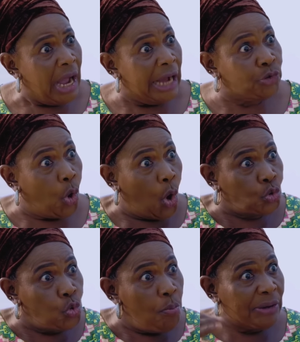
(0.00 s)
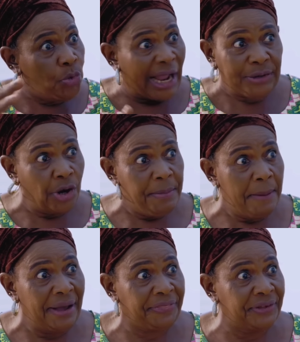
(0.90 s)
An old woman who cannot
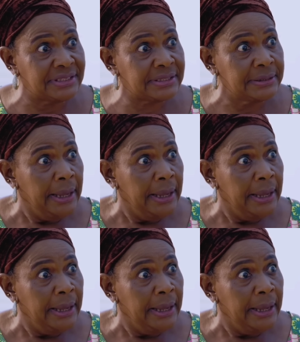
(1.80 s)
remember things.